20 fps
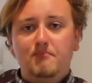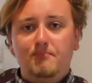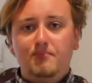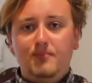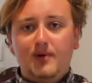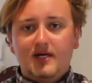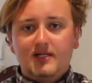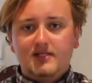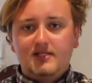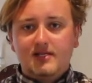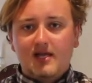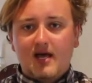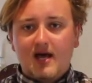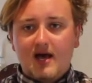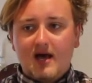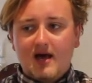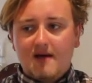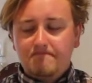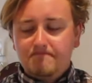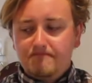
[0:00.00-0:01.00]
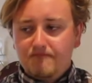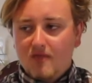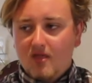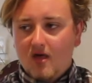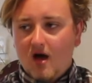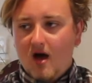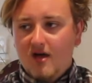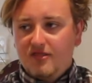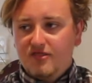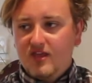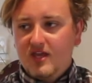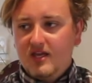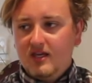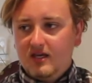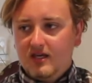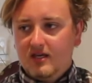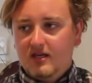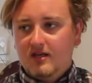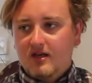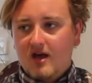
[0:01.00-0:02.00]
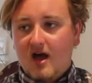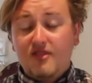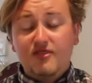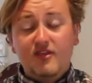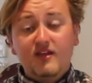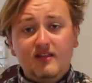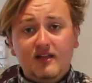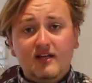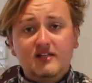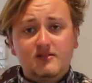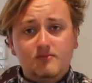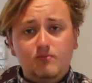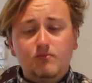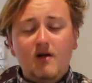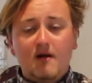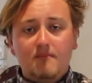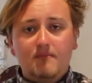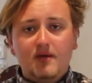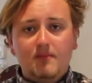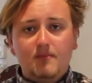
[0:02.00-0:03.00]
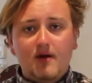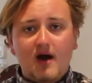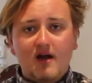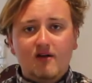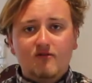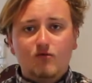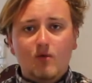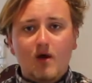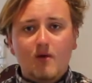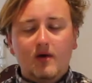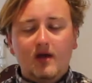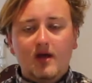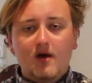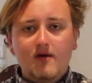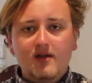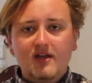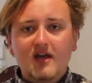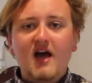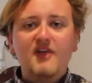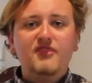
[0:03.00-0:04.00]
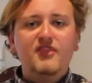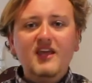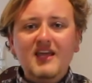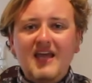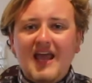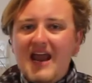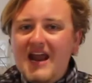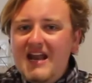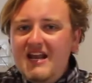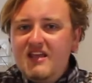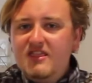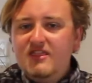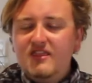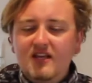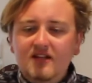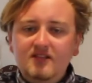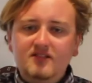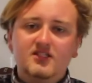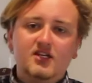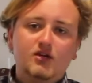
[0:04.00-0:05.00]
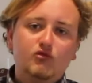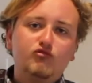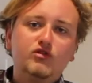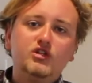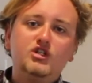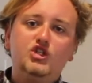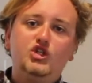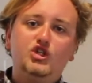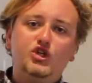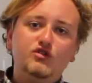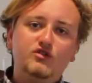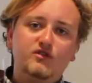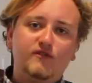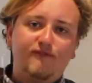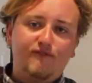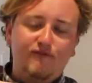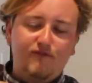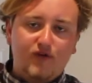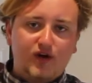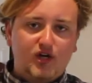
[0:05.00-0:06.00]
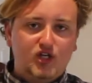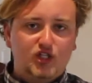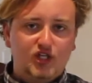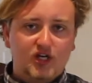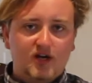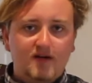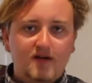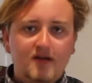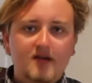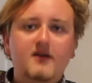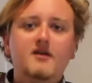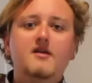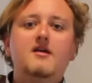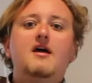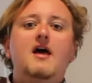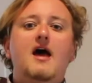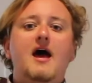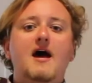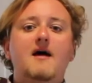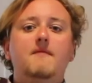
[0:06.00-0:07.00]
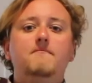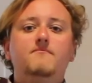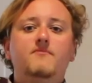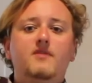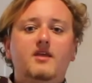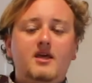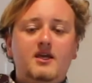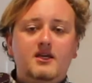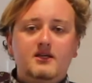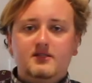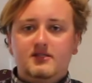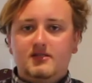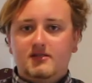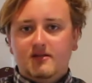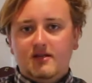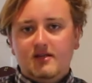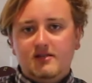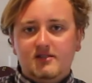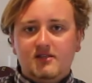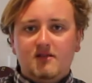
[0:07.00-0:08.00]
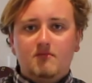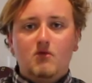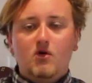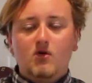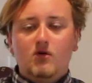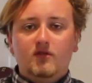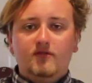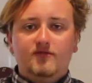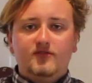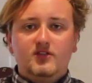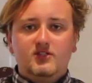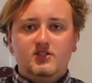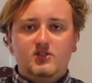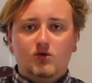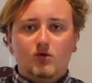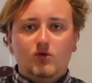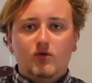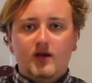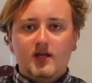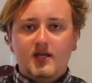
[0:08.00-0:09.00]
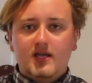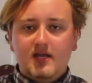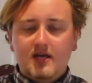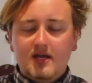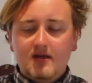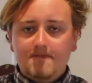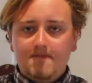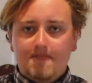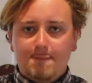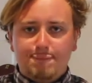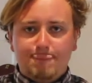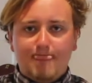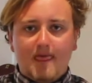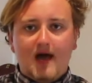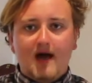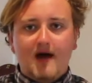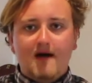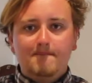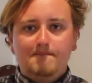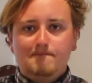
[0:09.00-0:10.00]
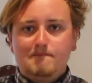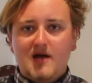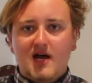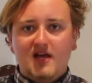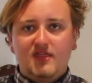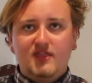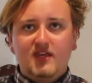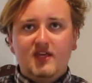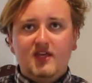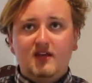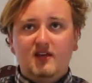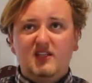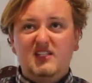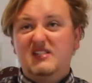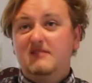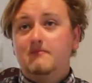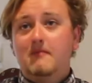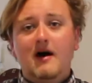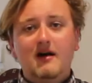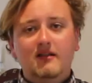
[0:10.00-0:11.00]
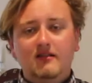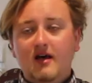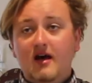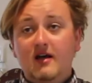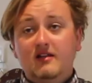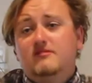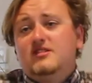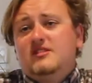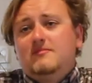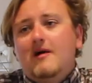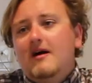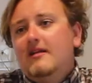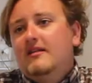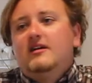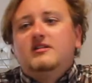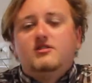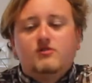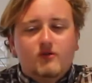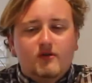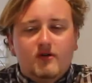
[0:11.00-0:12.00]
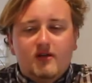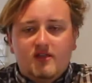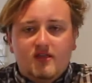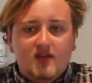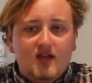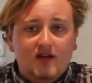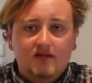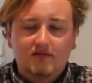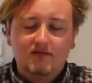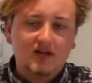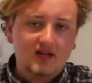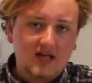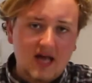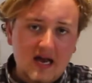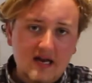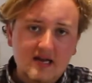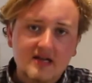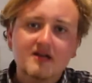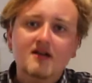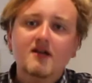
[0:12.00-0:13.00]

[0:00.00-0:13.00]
But I think that's a big part of where we're going. I think anything to reduce friction is the moral of the story here. I think smart lights are already a thing, okay?